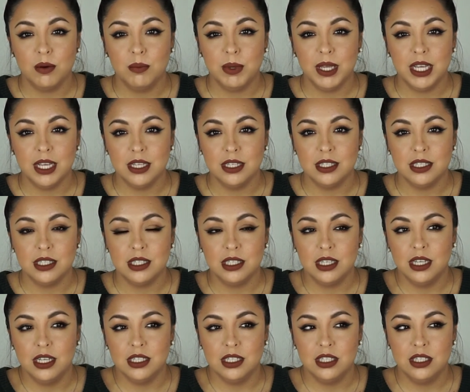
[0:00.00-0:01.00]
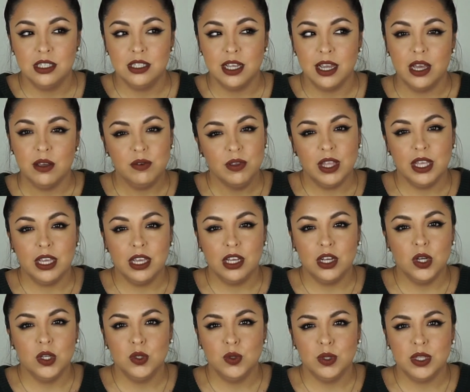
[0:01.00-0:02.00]
because it's like, I feel like it
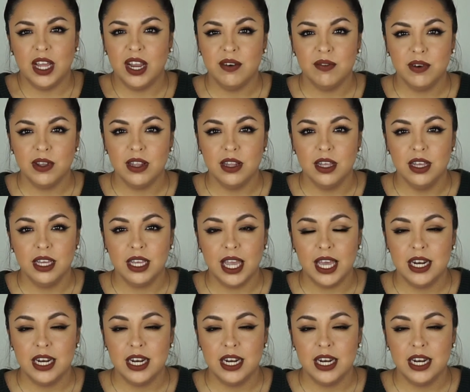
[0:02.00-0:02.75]
goes with every look